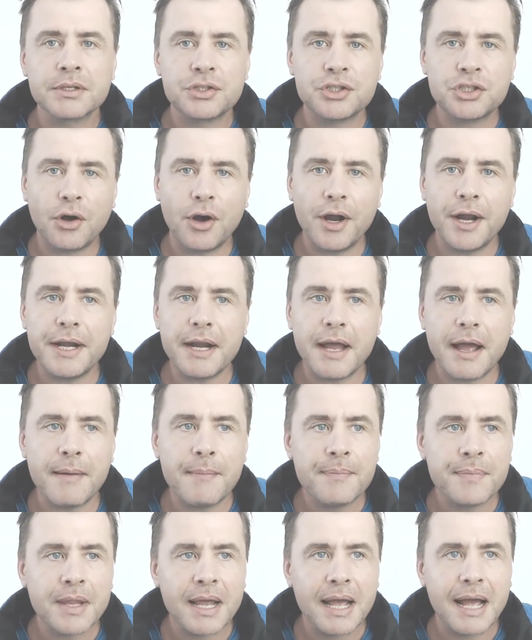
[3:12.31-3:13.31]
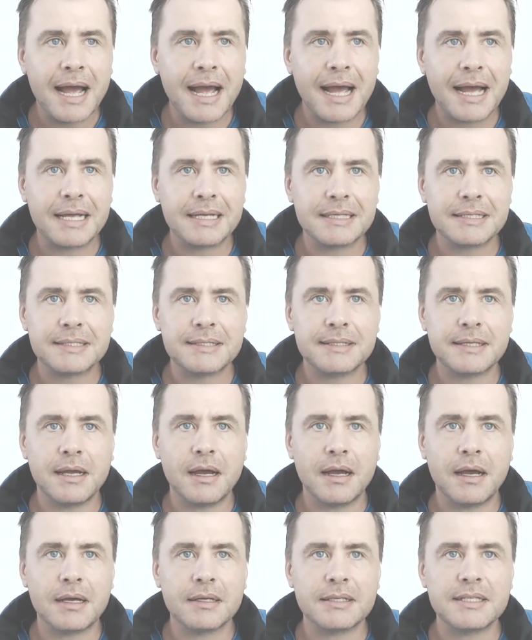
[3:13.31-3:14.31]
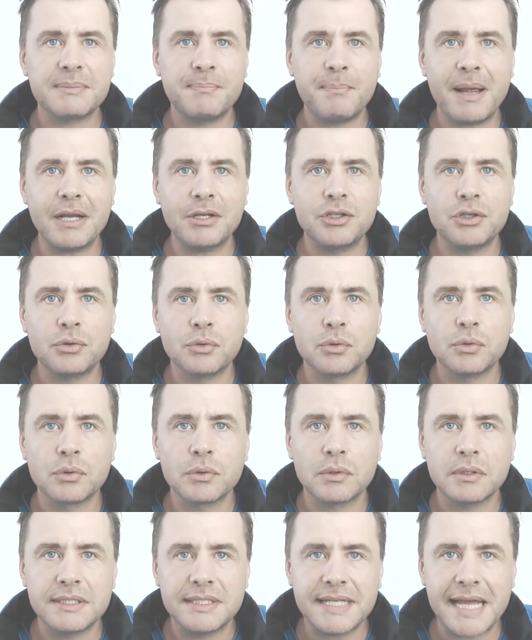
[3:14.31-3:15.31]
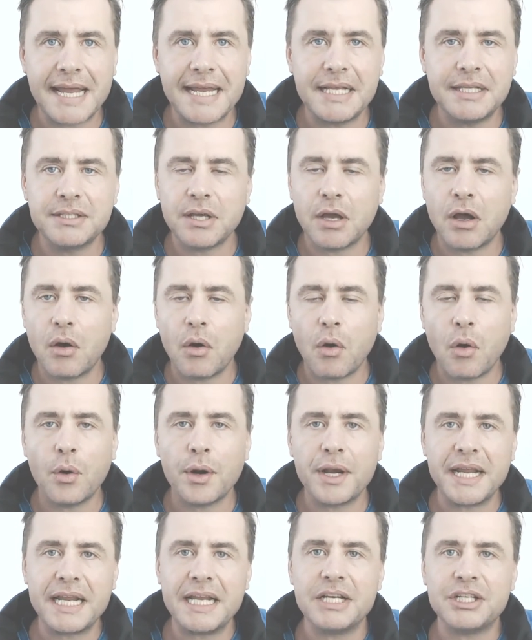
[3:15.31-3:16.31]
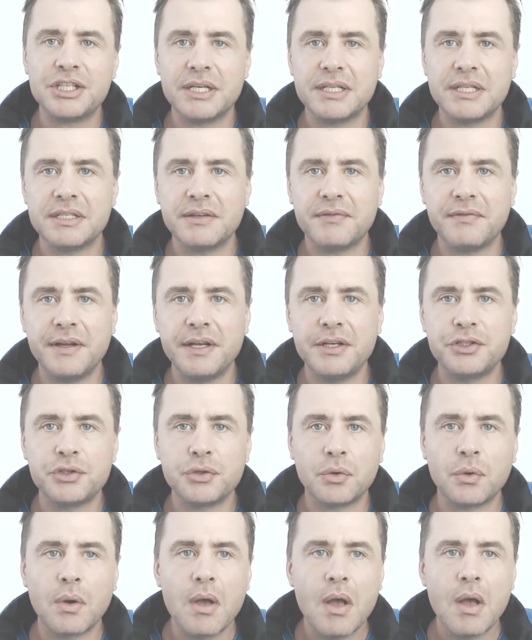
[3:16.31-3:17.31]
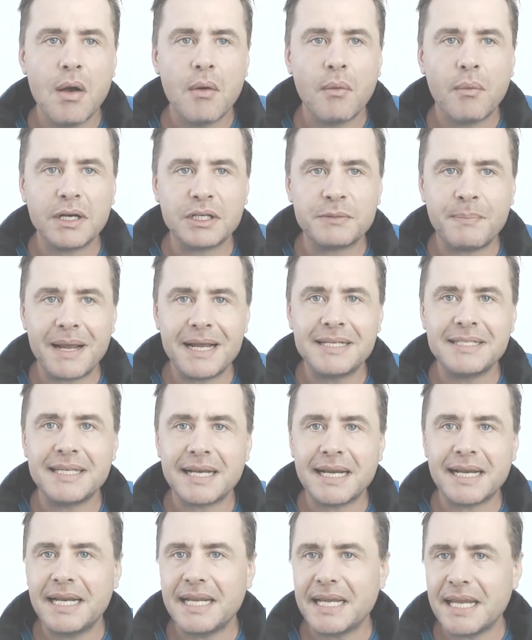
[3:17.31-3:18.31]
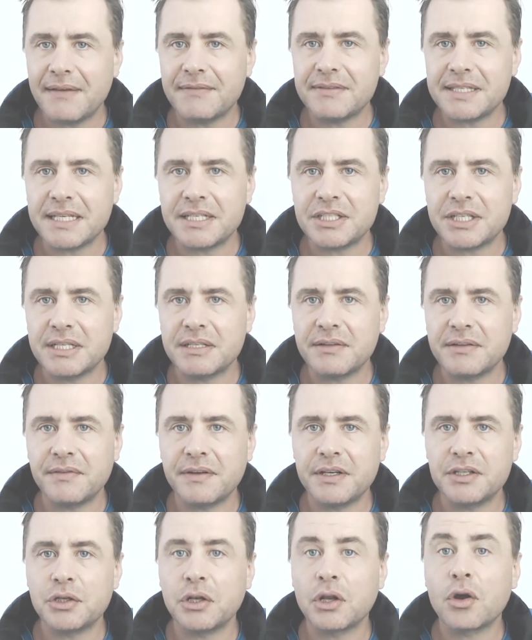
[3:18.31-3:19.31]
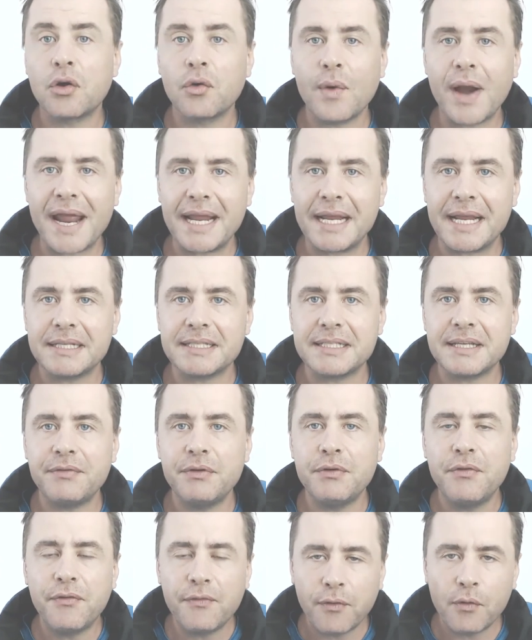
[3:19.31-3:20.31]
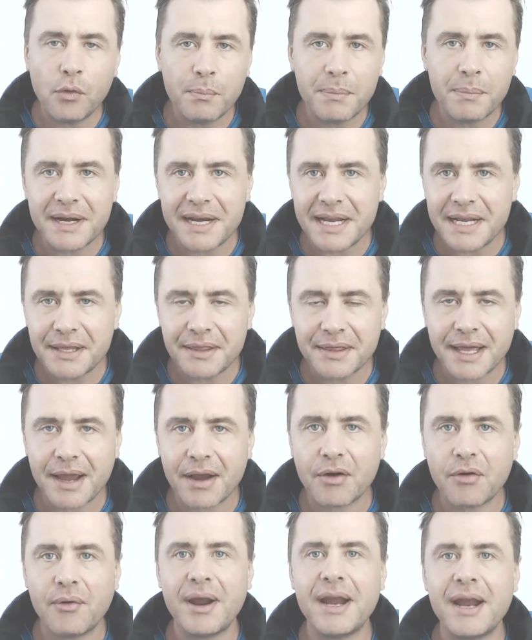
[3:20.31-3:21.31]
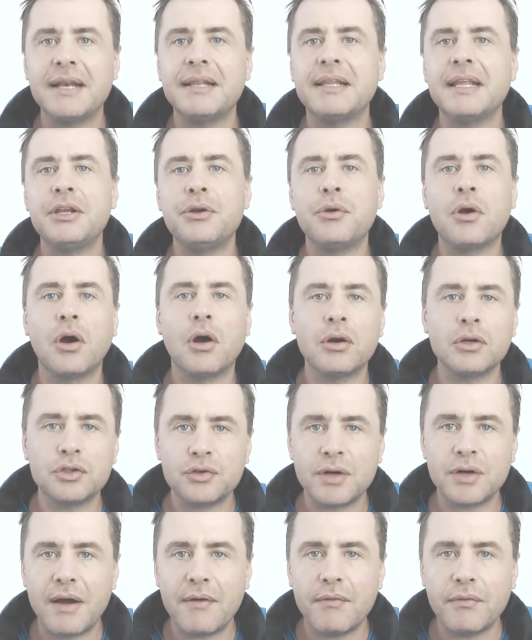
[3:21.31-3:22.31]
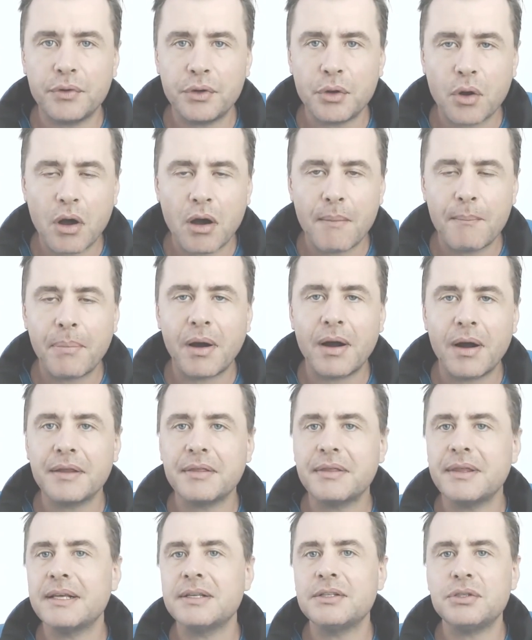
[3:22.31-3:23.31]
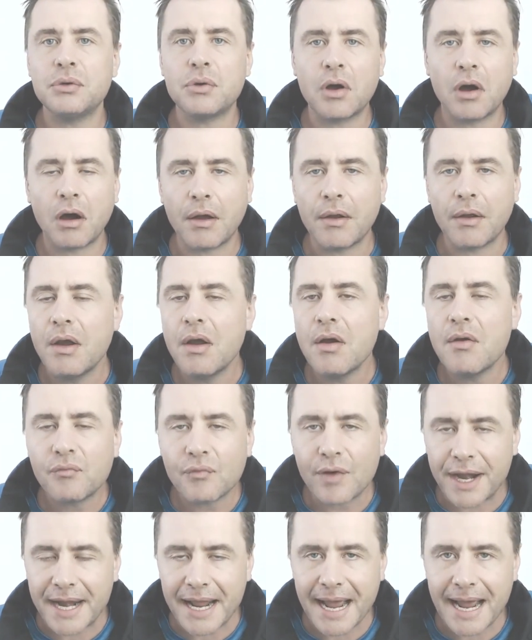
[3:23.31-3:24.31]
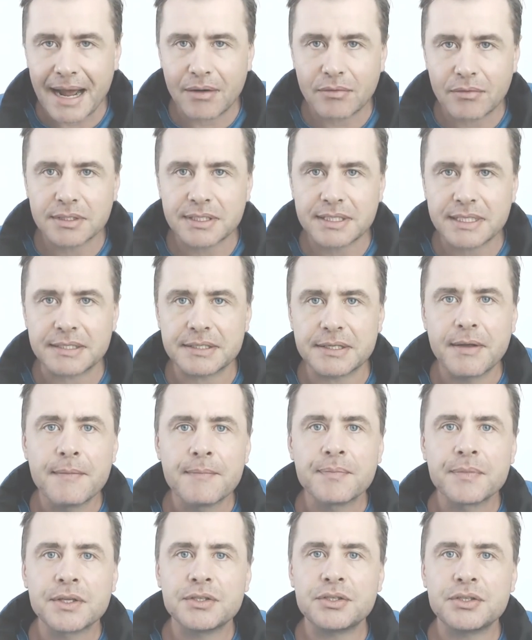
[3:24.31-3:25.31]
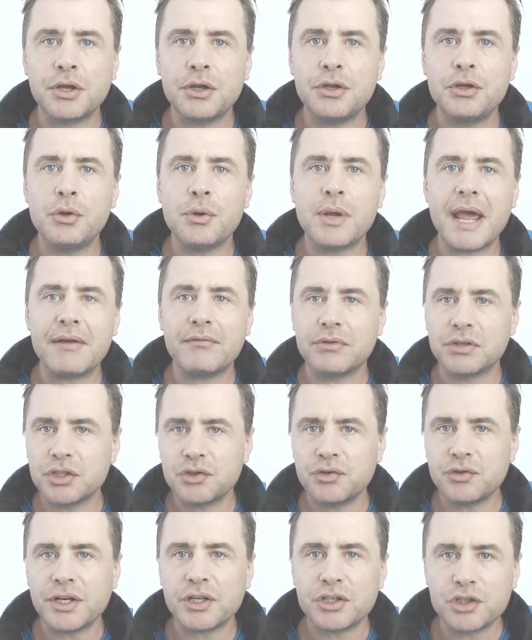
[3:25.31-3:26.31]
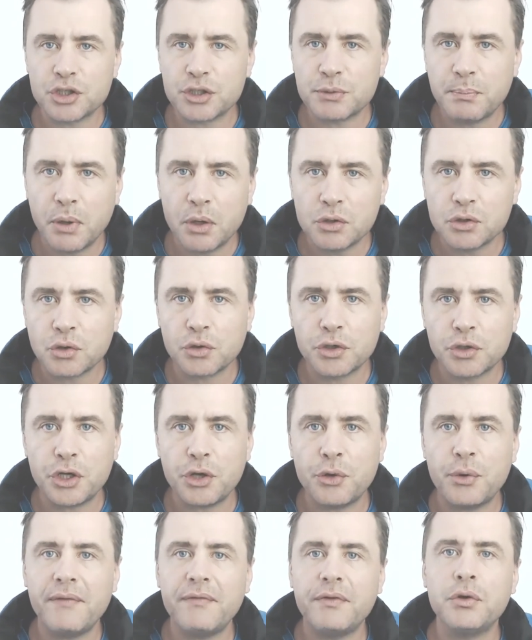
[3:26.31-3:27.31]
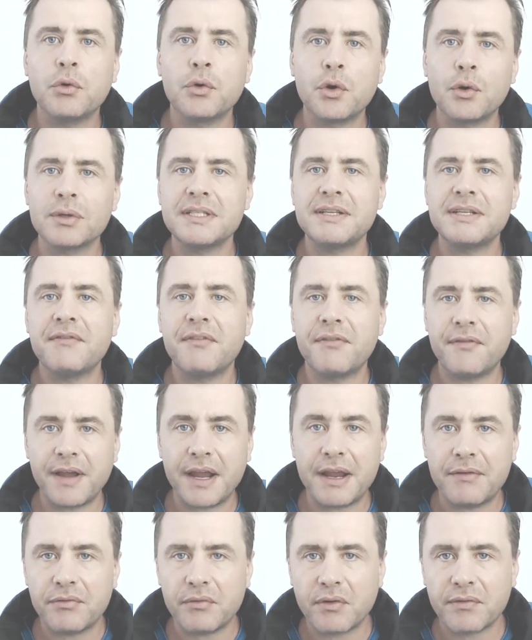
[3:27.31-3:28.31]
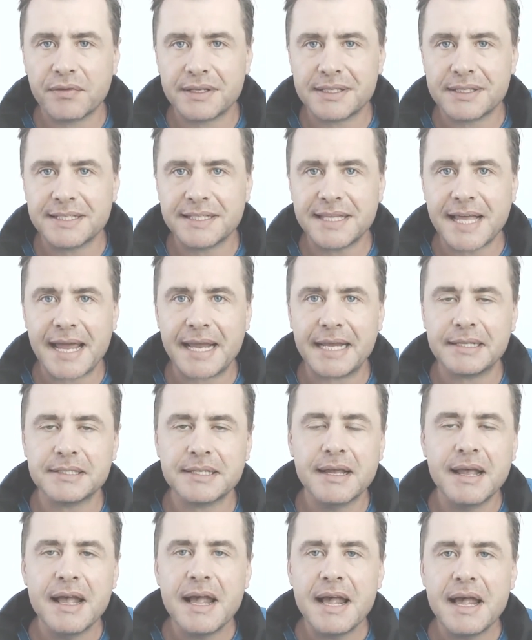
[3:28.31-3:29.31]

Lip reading: China has special data on each individual, which basically gives each individual a grade. If you fall beneath that grade, then you can't travel, you can't buy things, you can't rent houses. So you get restrictions put on you if you're not in favor of the state.